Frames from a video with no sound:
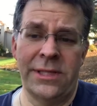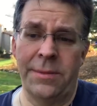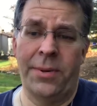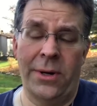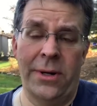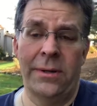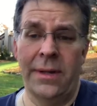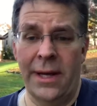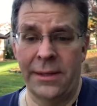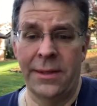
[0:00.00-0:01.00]
Paul
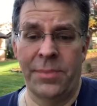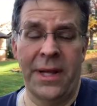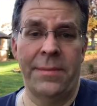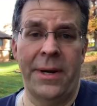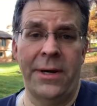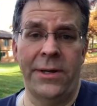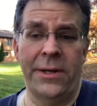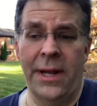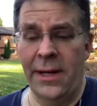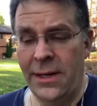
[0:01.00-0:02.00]
at the Planned Parenthood
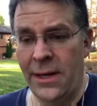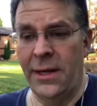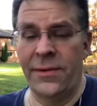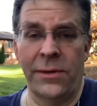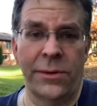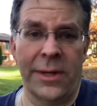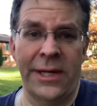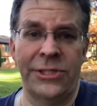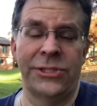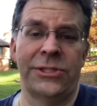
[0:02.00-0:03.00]
and in other
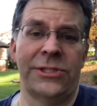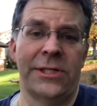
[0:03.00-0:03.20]
locations